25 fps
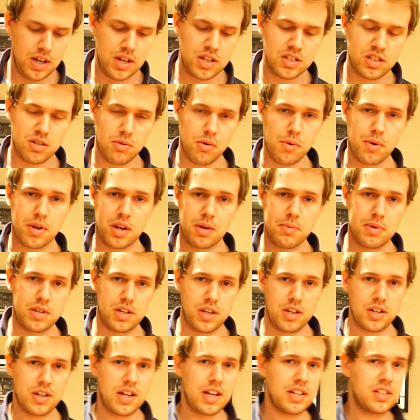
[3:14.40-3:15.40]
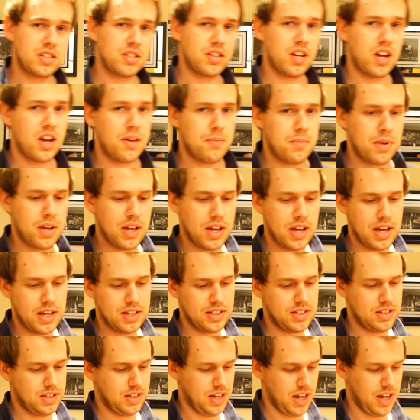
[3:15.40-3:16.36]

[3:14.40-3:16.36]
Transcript: So what we're going to be doing next time is,